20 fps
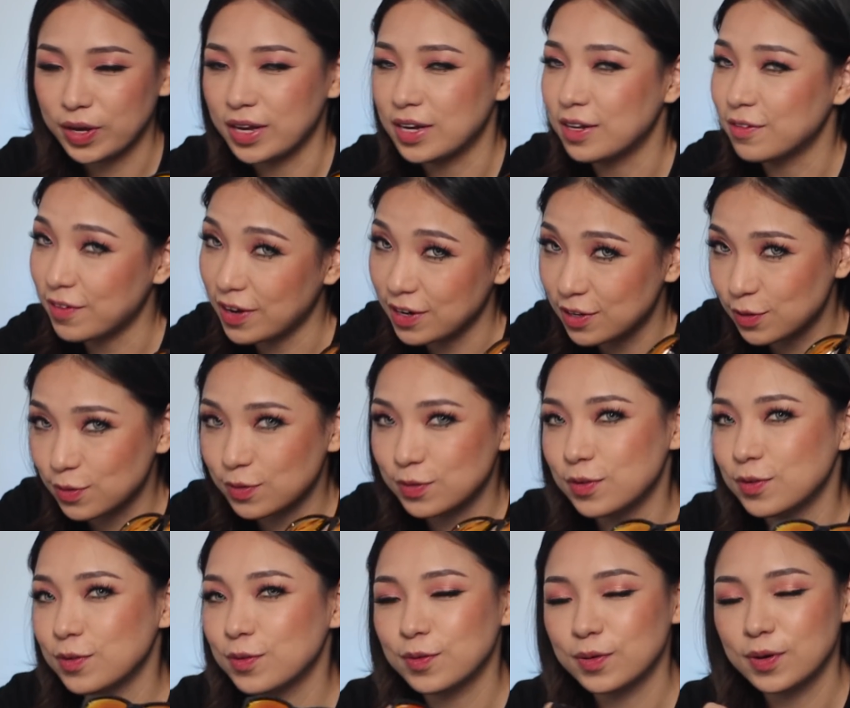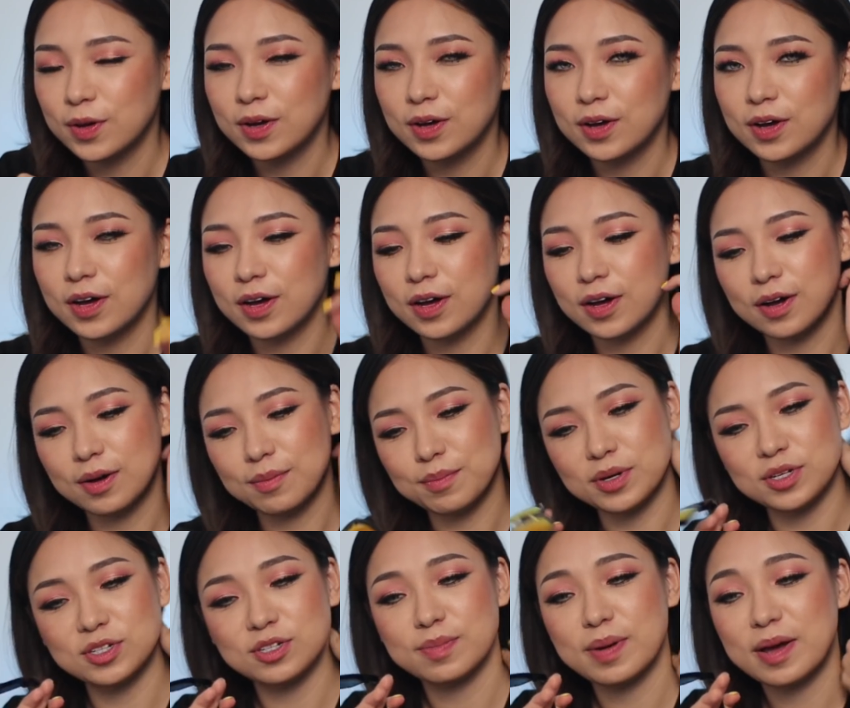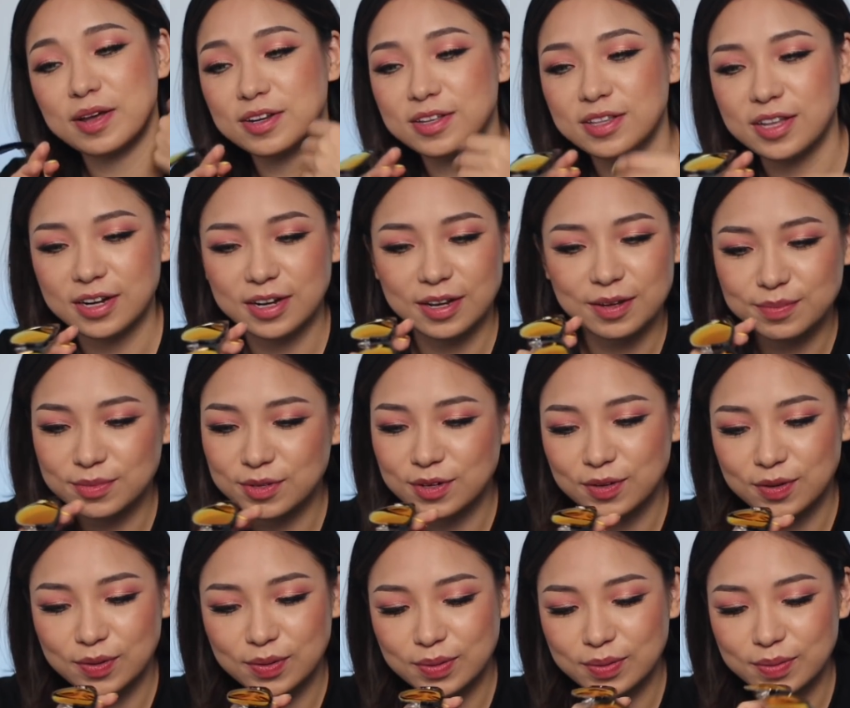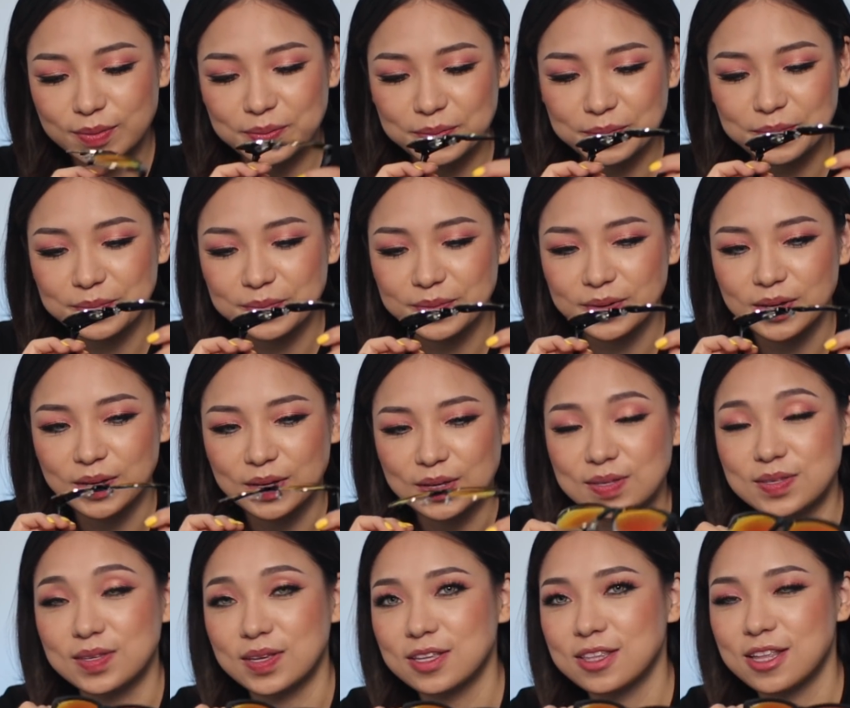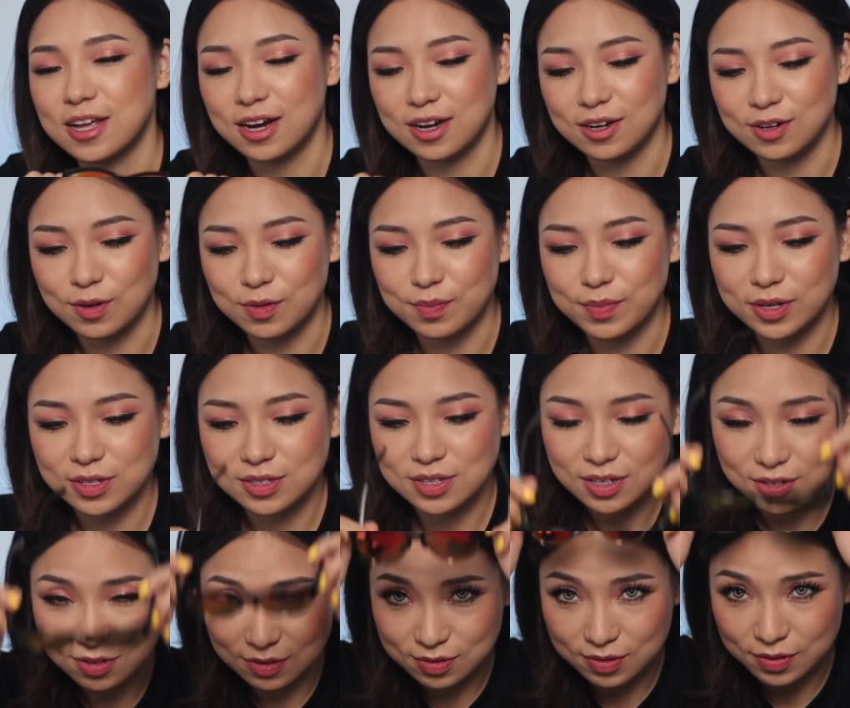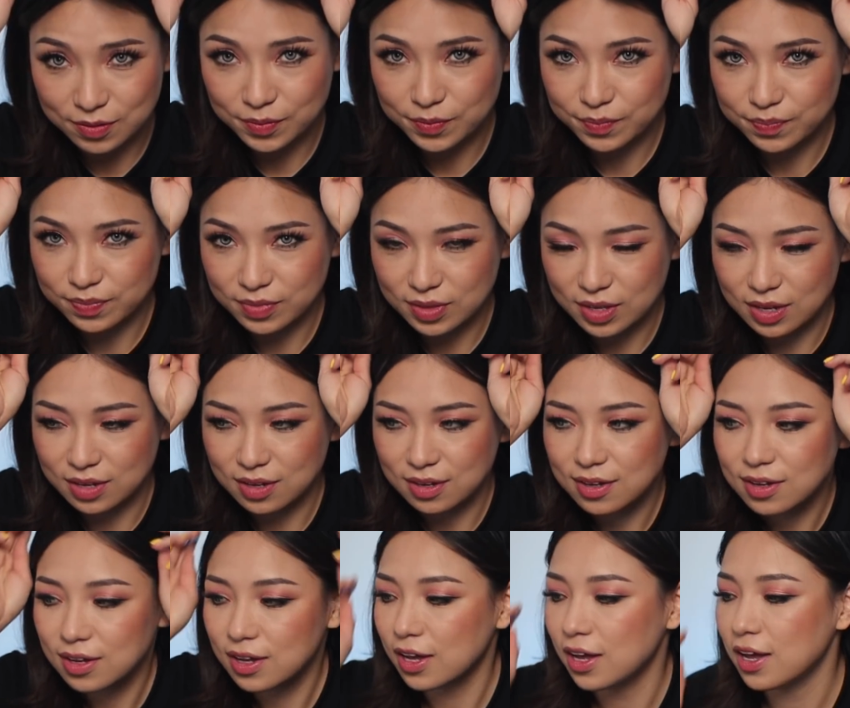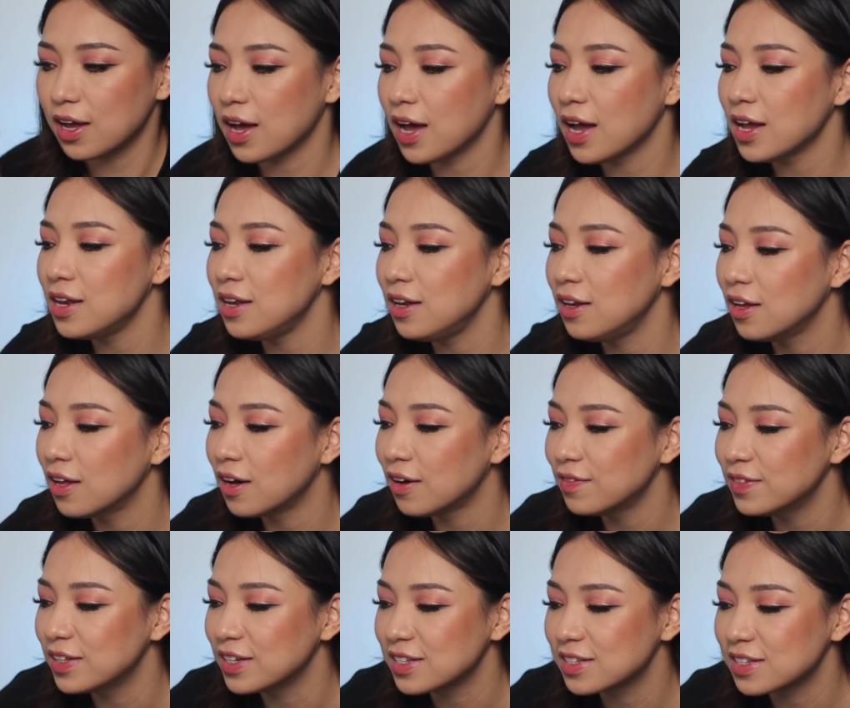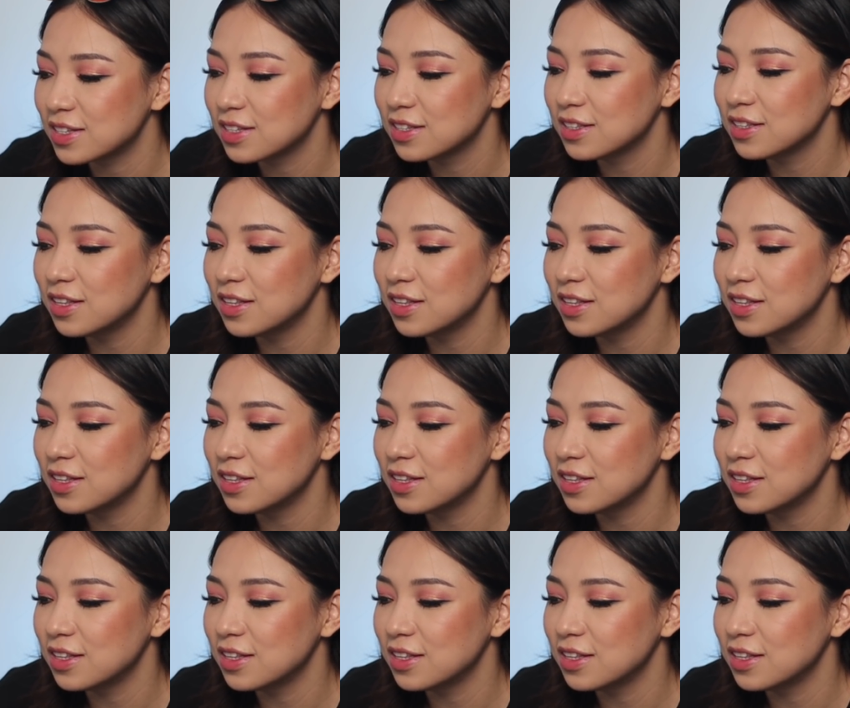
And if I don't know much about it, then I'm not gonna say that I know because I don't know. I love this.